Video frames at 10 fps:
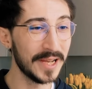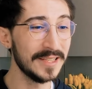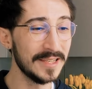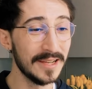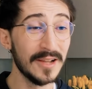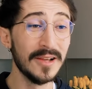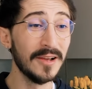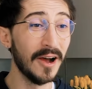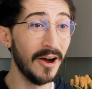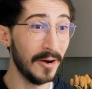it,
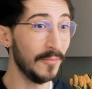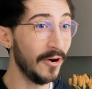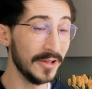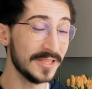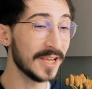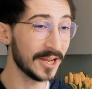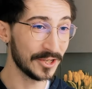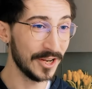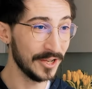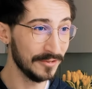our minds
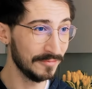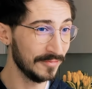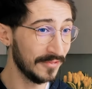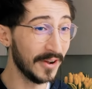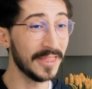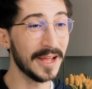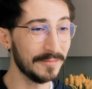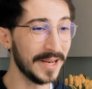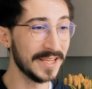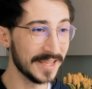actually find
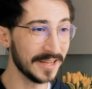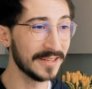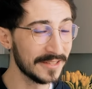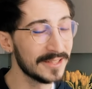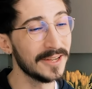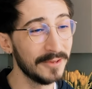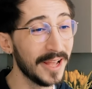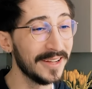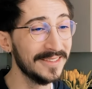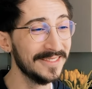that pleasing. So, yeah.